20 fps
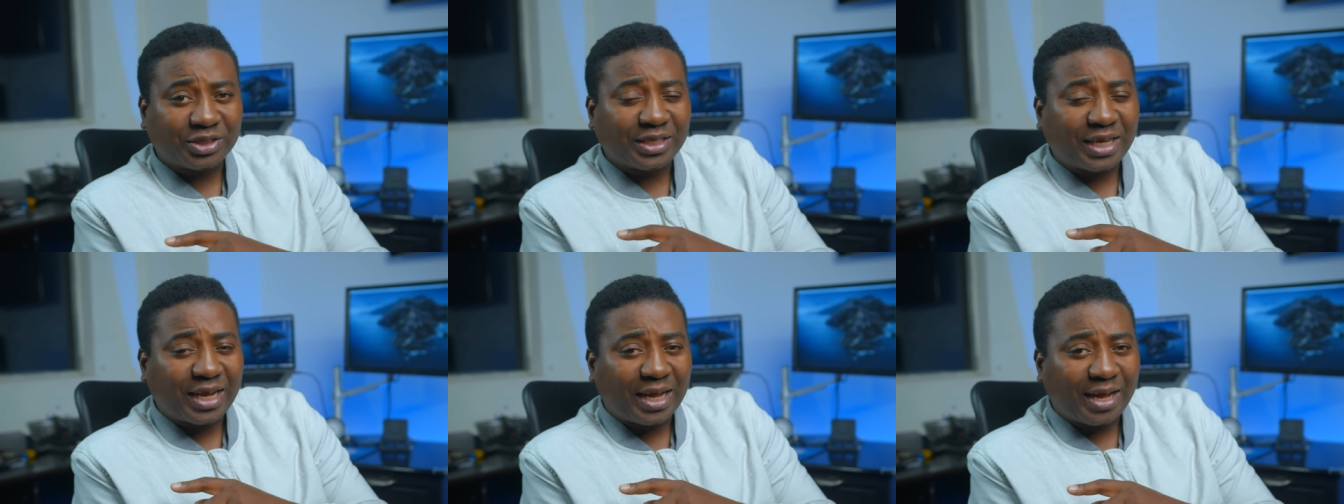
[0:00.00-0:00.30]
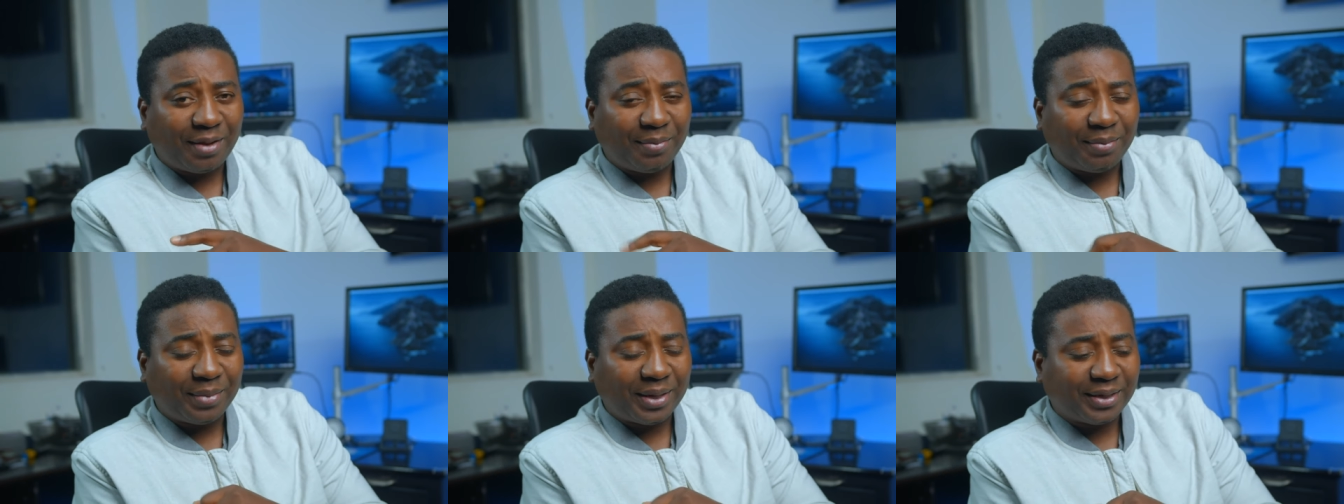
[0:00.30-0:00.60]

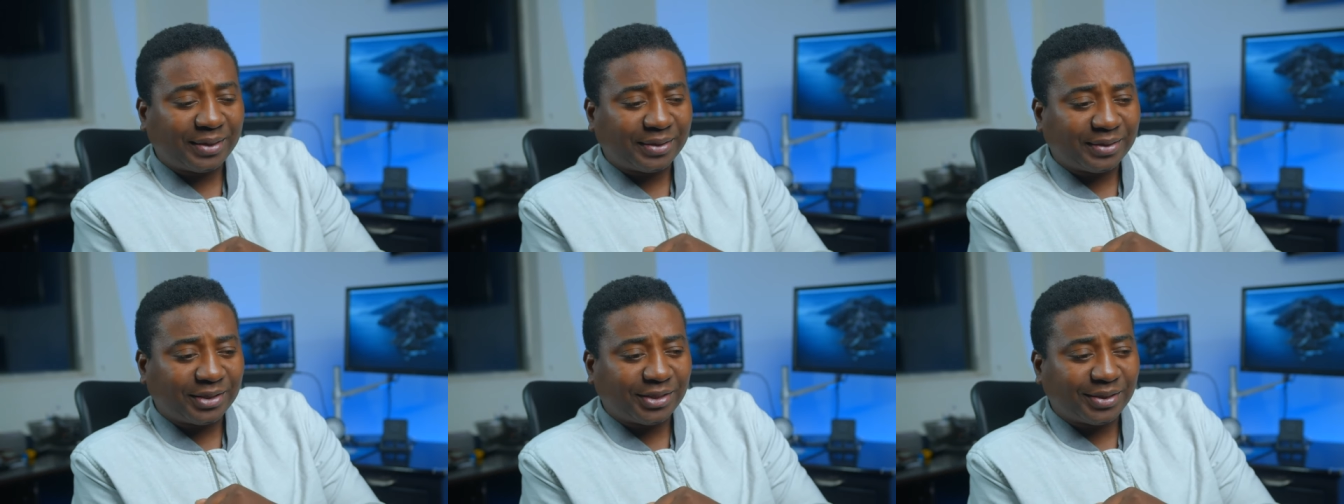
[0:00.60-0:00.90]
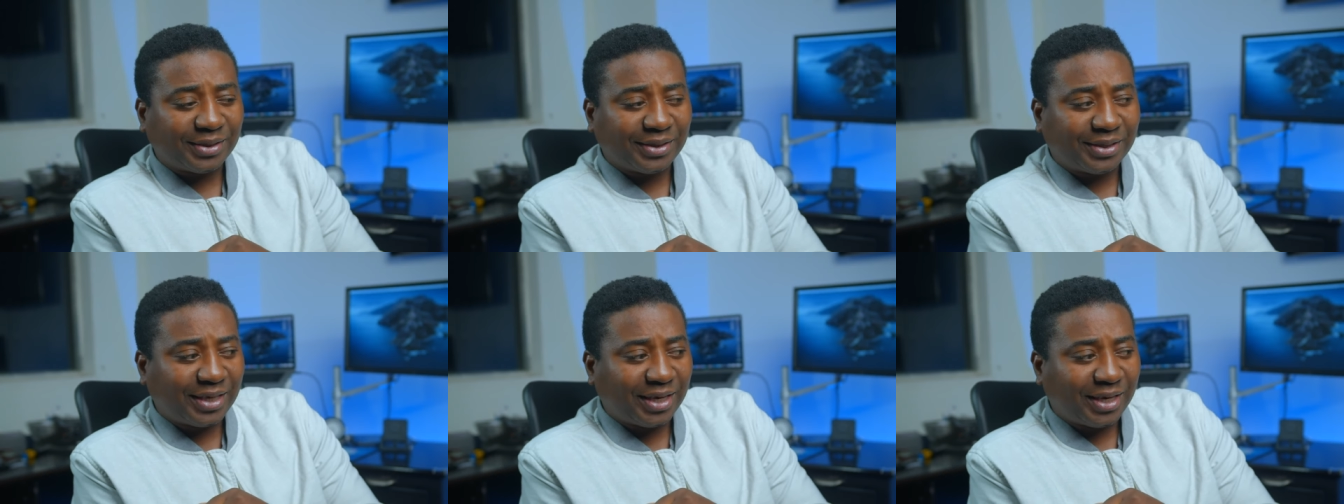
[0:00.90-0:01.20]
time and
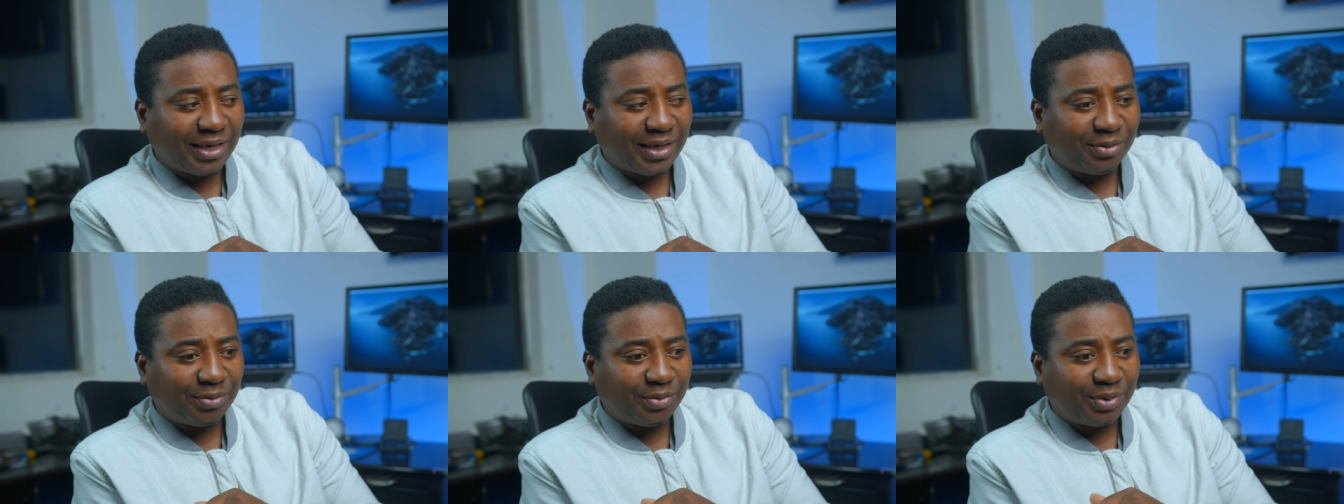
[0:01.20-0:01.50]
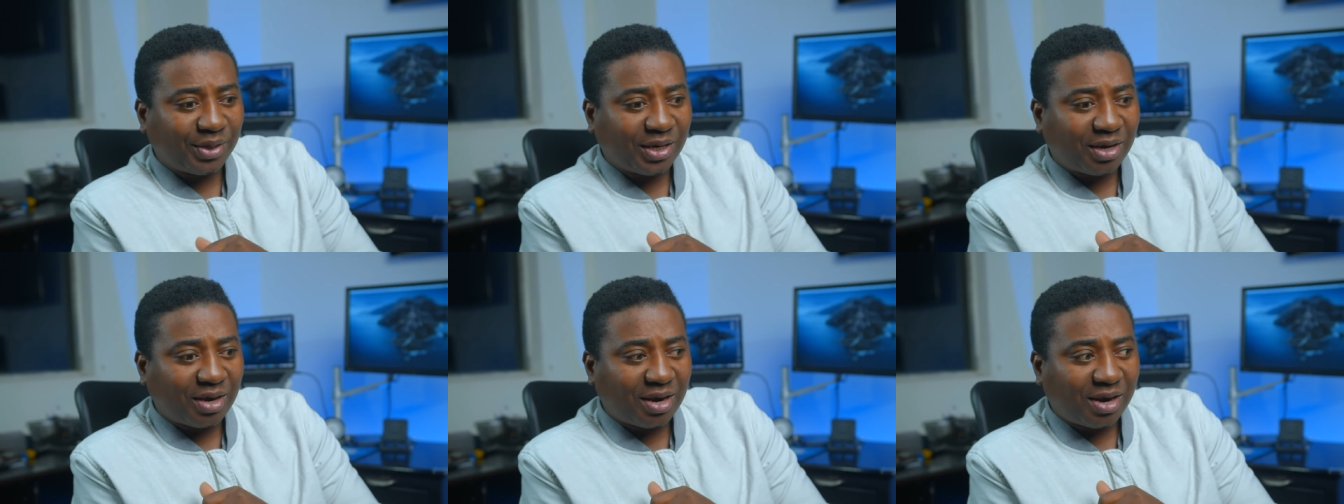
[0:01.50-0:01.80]
today
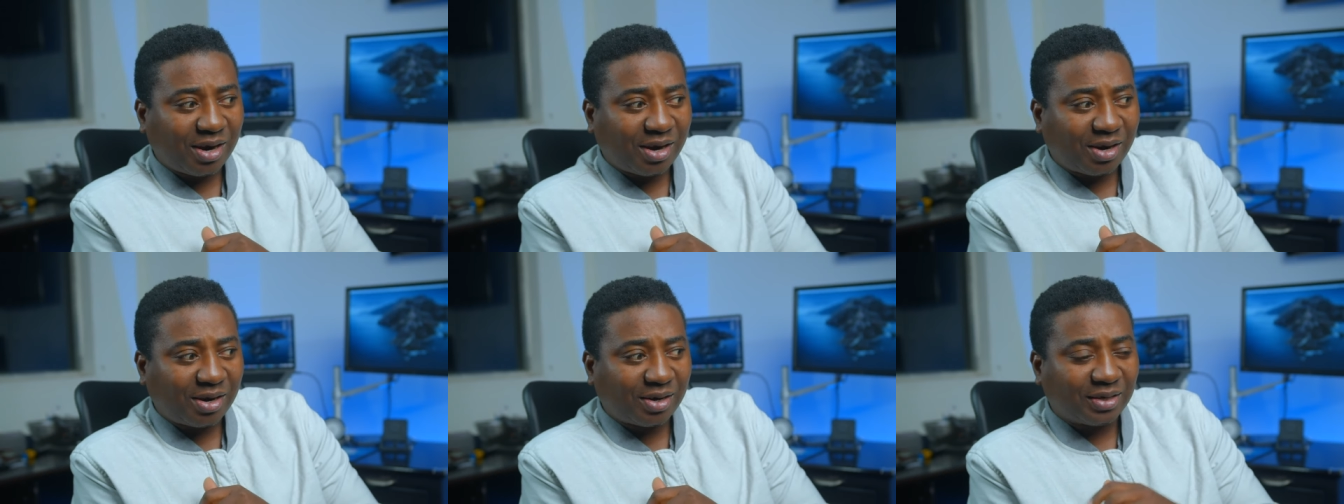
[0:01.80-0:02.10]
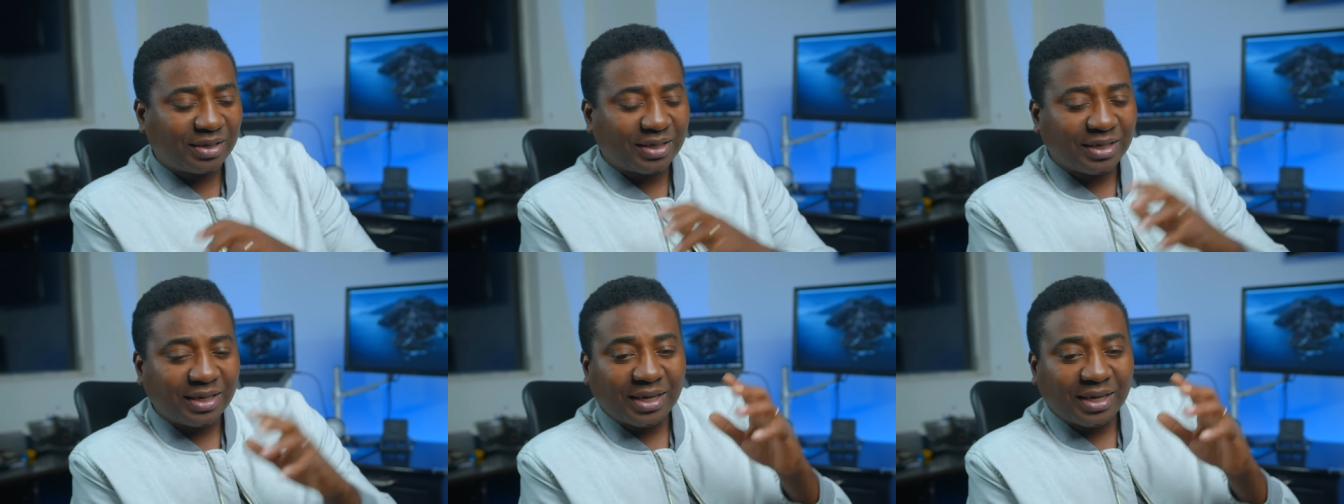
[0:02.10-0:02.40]
we are